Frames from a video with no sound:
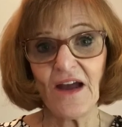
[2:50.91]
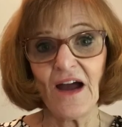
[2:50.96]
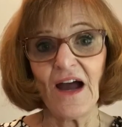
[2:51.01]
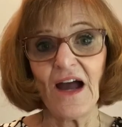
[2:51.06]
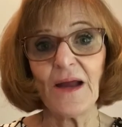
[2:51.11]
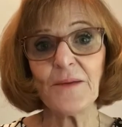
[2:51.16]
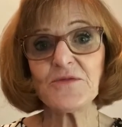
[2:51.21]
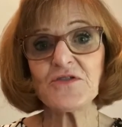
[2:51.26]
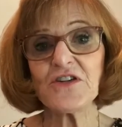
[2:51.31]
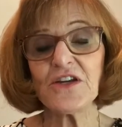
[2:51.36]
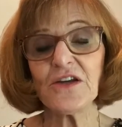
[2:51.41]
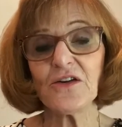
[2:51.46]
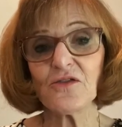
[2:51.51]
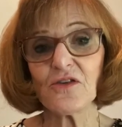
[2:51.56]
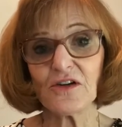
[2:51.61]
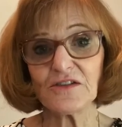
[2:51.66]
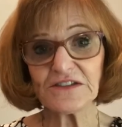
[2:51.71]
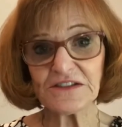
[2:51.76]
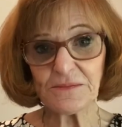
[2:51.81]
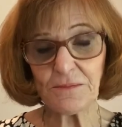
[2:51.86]
I'm Jean
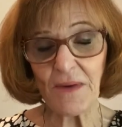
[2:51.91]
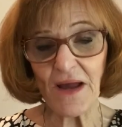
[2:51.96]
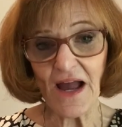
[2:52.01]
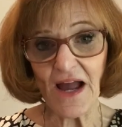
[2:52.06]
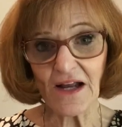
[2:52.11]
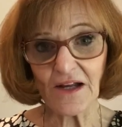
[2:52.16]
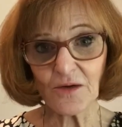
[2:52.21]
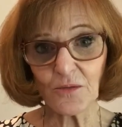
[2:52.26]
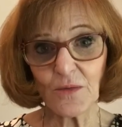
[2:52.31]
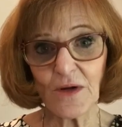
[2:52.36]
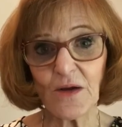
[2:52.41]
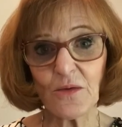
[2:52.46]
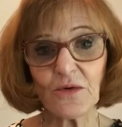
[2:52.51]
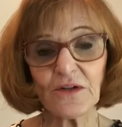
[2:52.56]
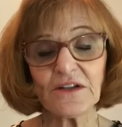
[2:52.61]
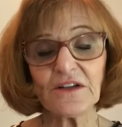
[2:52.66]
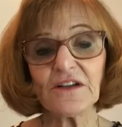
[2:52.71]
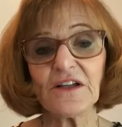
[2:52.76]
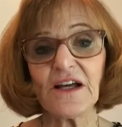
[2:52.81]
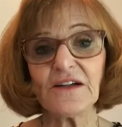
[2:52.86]
Groesbeck. We
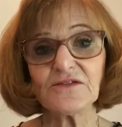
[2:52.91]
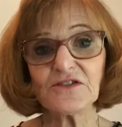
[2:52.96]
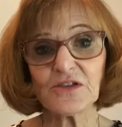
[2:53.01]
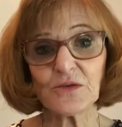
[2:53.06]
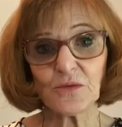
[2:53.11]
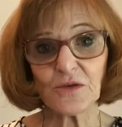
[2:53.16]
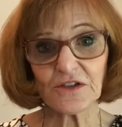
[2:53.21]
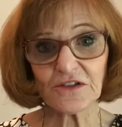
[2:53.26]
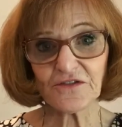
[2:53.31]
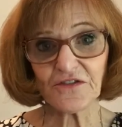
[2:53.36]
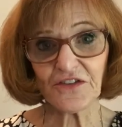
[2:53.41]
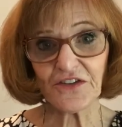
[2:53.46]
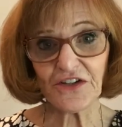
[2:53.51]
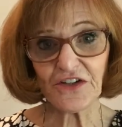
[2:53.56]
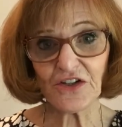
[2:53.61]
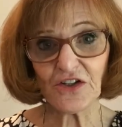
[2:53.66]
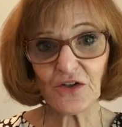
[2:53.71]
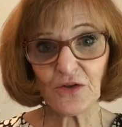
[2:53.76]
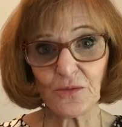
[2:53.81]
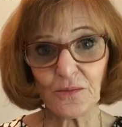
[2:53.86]
would love to work for
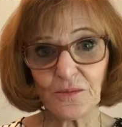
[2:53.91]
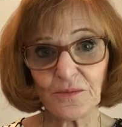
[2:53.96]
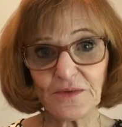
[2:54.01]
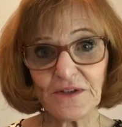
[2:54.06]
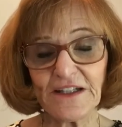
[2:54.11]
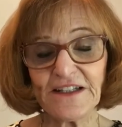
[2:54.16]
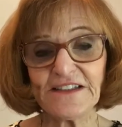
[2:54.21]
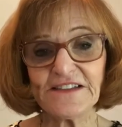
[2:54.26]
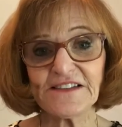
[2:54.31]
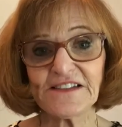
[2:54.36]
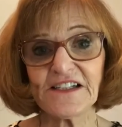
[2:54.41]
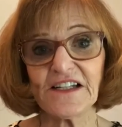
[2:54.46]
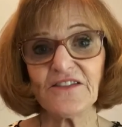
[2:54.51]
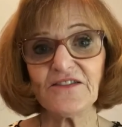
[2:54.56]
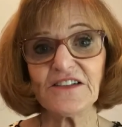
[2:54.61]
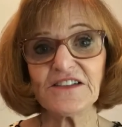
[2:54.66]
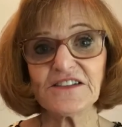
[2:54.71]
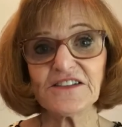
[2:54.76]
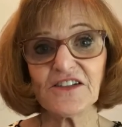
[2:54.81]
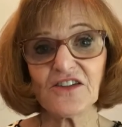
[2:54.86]
you. Please
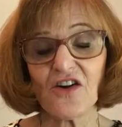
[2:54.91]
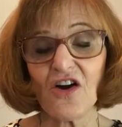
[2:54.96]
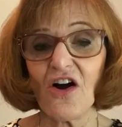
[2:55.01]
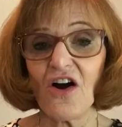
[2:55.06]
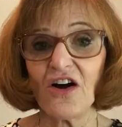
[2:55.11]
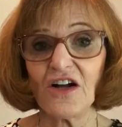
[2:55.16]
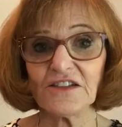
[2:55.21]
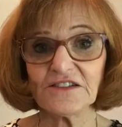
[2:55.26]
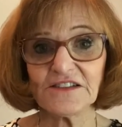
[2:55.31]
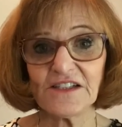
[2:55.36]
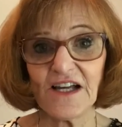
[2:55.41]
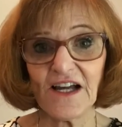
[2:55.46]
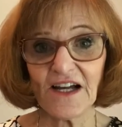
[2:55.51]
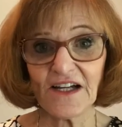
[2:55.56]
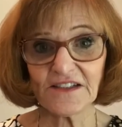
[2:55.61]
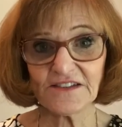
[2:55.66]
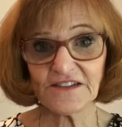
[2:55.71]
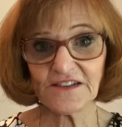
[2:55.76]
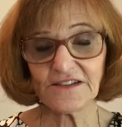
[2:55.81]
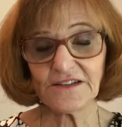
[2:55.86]
give us a call,
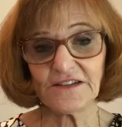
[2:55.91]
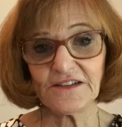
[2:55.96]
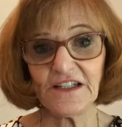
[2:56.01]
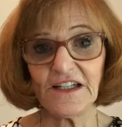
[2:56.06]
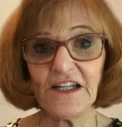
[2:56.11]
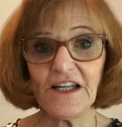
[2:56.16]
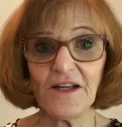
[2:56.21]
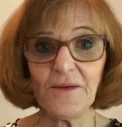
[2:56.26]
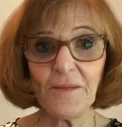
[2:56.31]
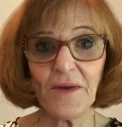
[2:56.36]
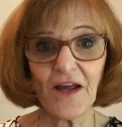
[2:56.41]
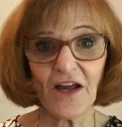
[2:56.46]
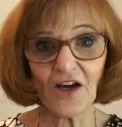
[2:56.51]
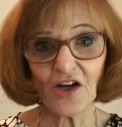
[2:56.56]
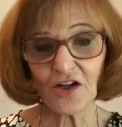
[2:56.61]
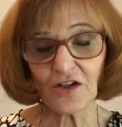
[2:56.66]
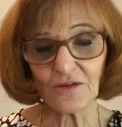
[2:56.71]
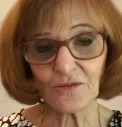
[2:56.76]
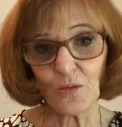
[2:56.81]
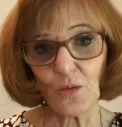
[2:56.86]
text,
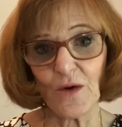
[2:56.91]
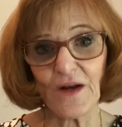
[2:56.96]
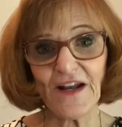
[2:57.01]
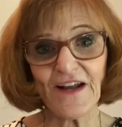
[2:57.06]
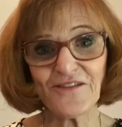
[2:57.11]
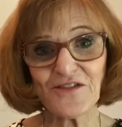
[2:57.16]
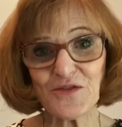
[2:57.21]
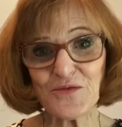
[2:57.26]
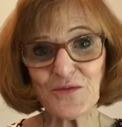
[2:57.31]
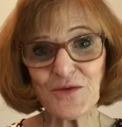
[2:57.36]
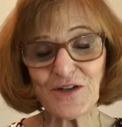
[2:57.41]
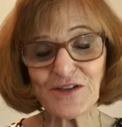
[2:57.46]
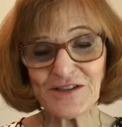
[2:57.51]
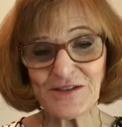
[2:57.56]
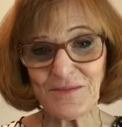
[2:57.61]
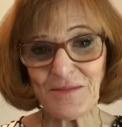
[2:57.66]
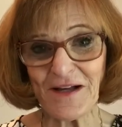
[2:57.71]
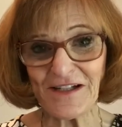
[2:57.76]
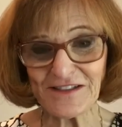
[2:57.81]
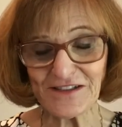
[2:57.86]
email, whatever
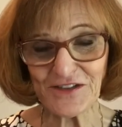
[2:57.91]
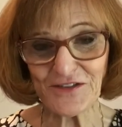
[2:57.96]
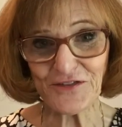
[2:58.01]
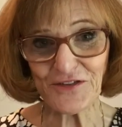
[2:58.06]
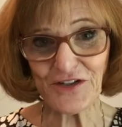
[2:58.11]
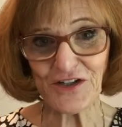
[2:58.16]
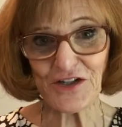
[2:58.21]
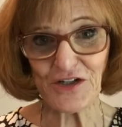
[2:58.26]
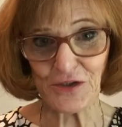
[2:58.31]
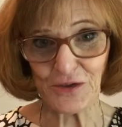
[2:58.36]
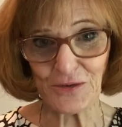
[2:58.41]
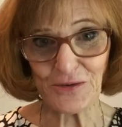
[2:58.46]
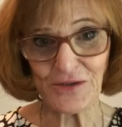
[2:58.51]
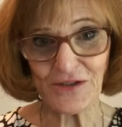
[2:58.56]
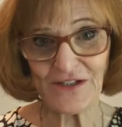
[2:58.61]
works best for you.